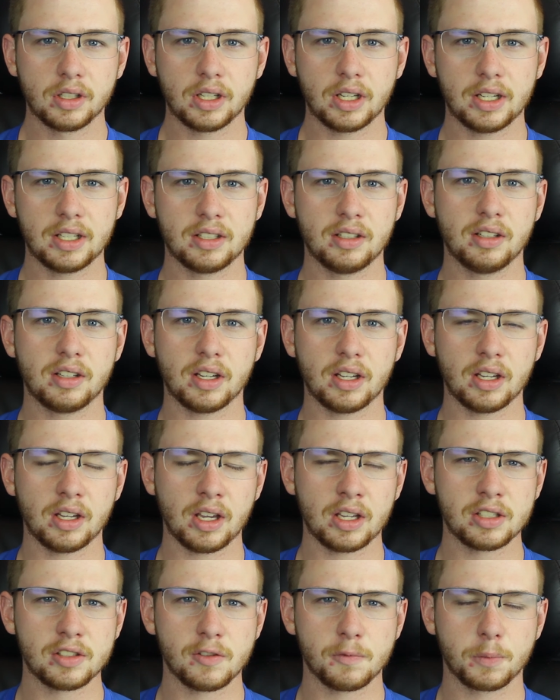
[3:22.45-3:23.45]
and
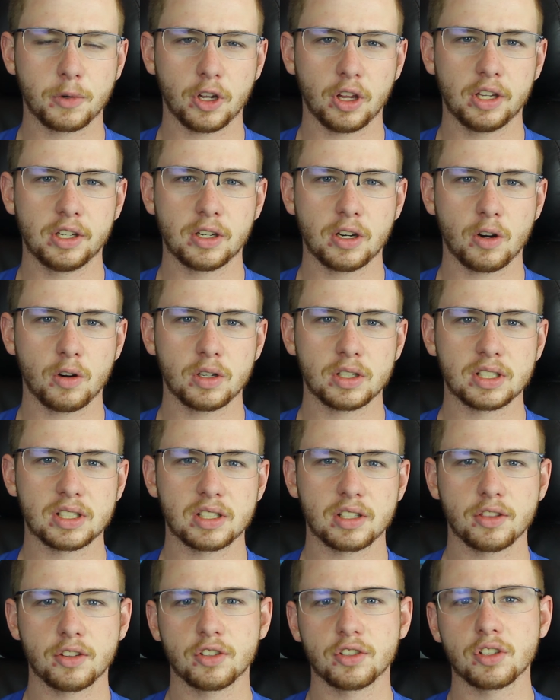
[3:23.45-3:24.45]
as you've probably
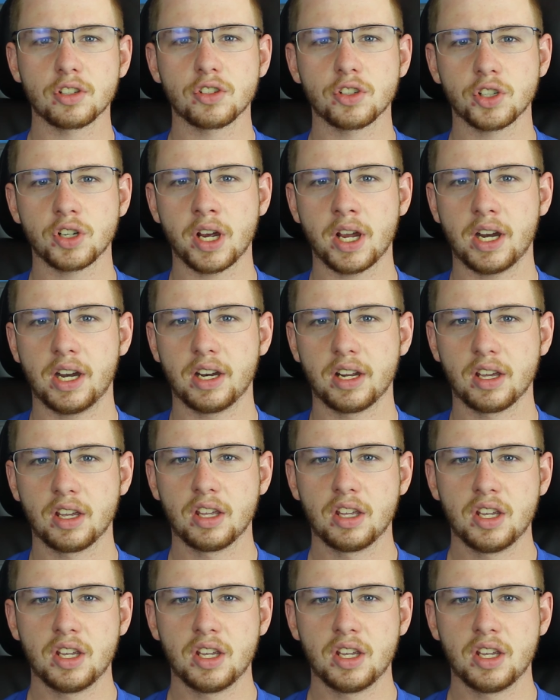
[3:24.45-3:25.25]
noticed, there's a trend.